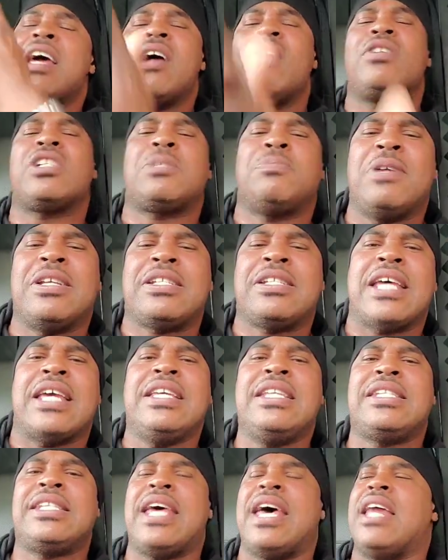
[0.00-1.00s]
Errol Spence say?
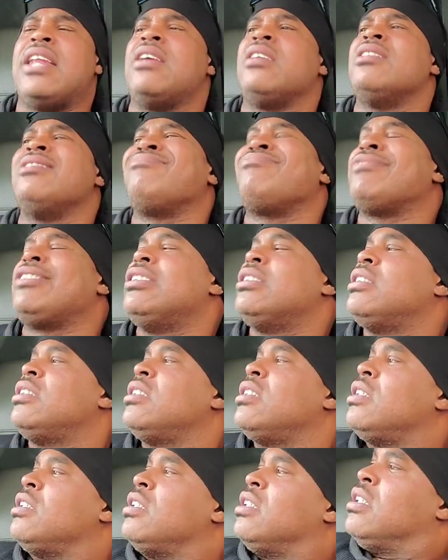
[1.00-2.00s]
He said,
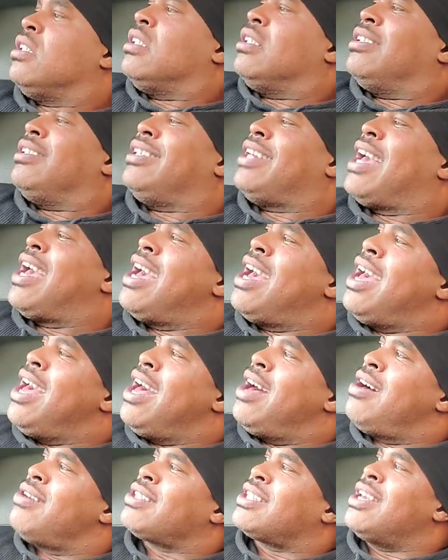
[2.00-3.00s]

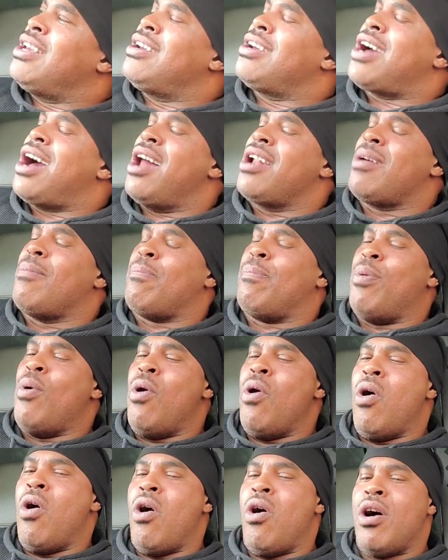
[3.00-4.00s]
yeah, I was getting kind of
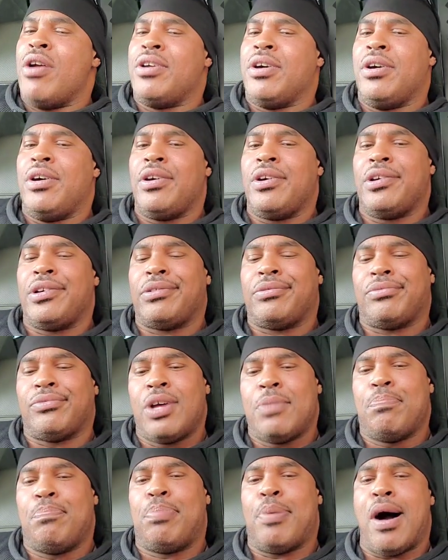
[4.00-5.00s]
bored
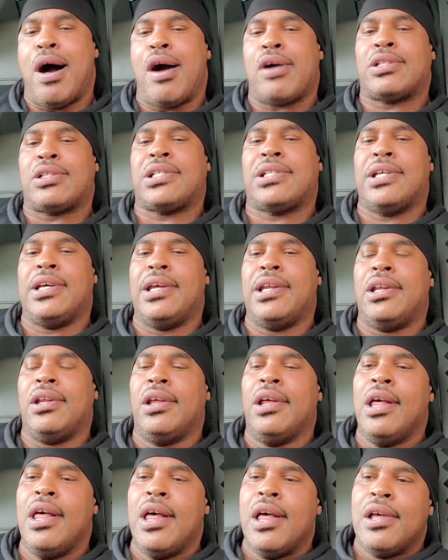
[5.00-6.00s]
with boxing.
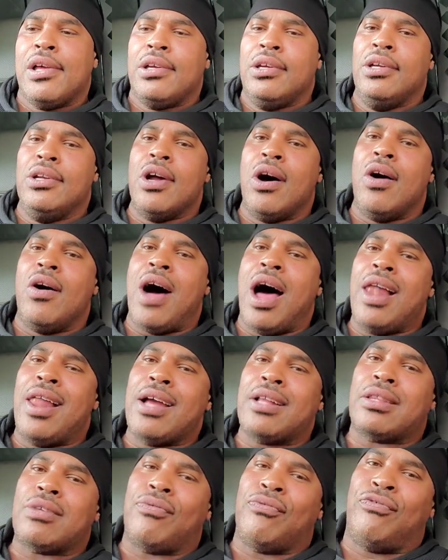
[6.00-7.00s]
I
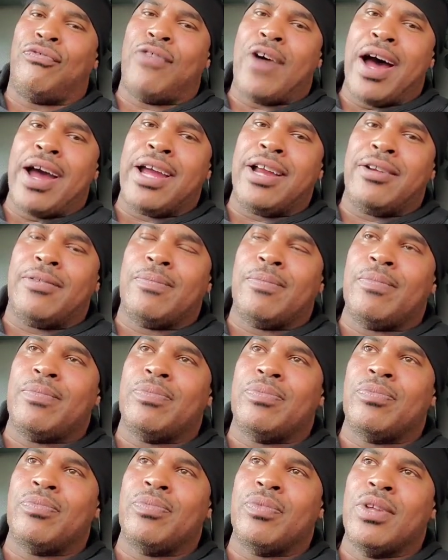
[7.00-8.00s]
like to fight.
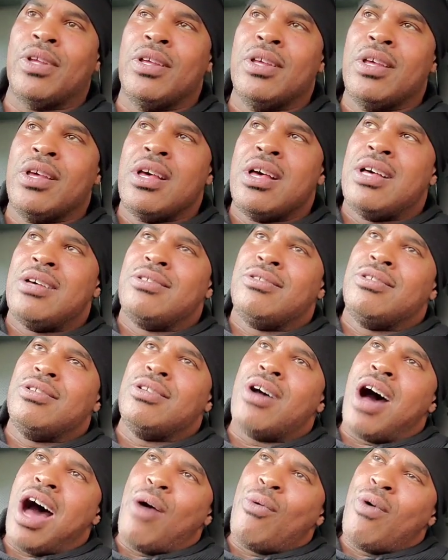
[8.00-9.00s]

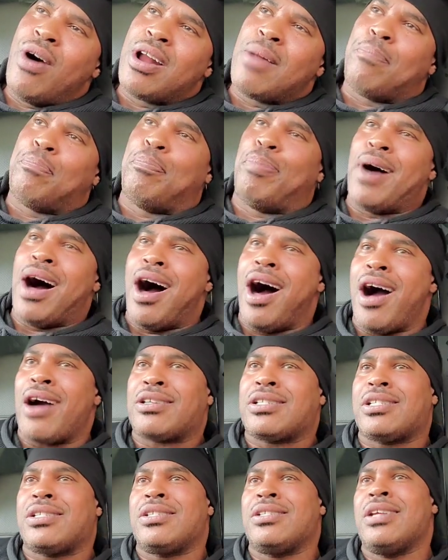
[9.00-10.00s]
I want to
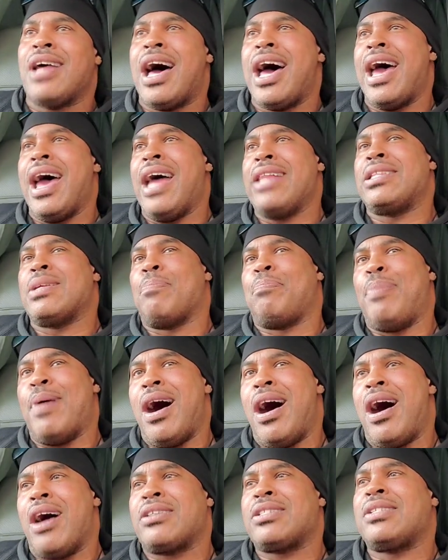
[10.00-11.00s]
box. I had to
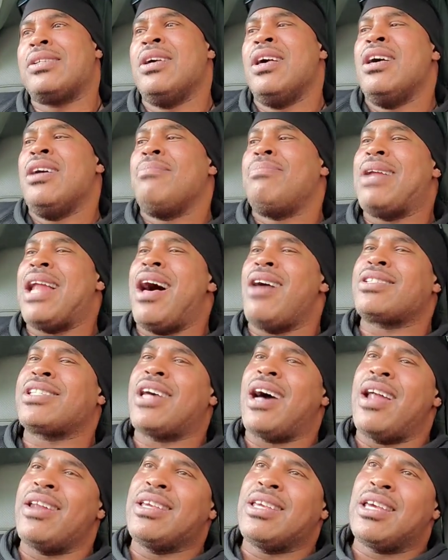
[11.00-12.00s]
box, but I was
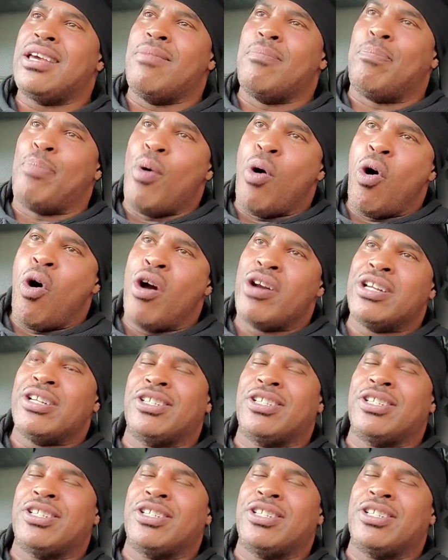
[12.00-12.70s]
kind of getting bored.